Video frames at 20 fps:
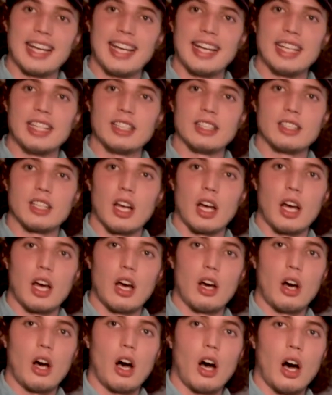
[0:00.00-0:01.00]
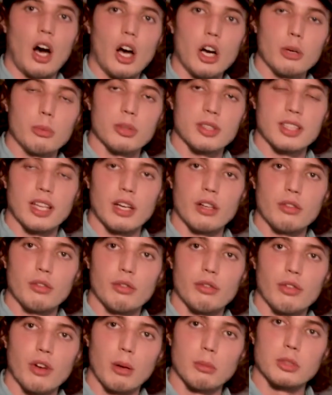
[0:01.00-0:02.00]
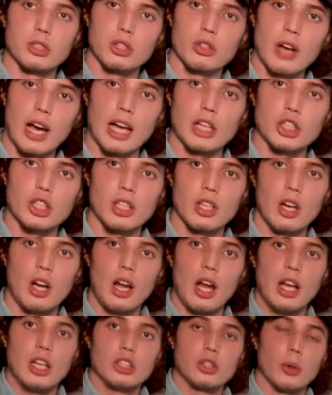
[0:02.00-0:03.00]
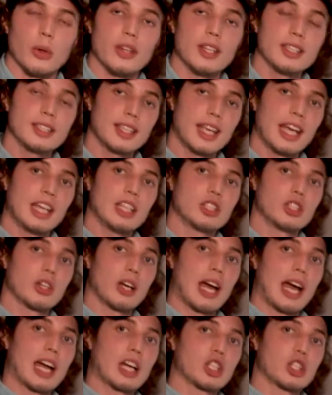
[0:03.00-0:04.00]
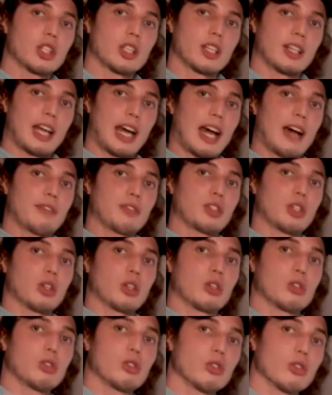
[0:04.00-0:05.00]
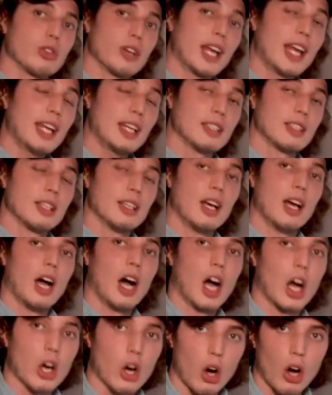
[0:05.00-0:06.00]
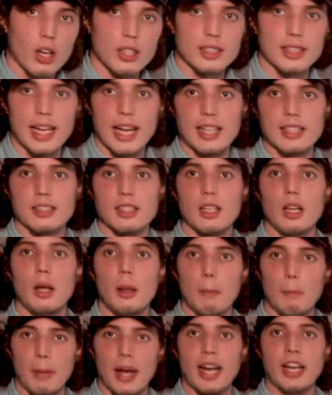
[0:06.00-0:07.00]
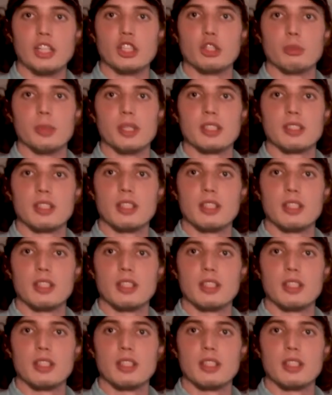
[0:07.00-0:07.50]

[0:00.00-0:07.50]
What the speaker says: it is 100% from scratch. So in this case, you're actually going to have to create a content management